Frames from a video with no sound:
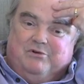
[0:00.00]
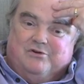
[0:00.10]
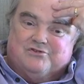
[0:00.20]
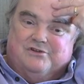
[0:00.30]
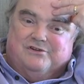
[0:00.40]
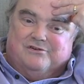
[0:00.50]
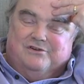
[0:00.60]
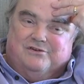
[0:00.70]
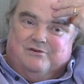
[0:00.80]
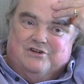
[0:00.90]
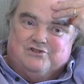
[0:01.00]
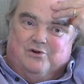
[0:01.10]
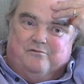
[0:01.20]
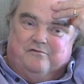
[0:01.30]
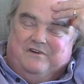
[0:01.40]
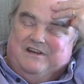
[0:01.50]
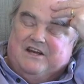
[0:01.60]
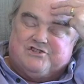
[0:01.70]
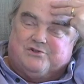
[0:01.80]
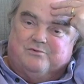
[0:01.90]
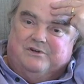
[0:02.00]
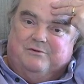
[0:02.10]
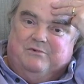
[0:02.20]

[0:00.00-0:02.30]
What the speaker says: because there is no finesse to it.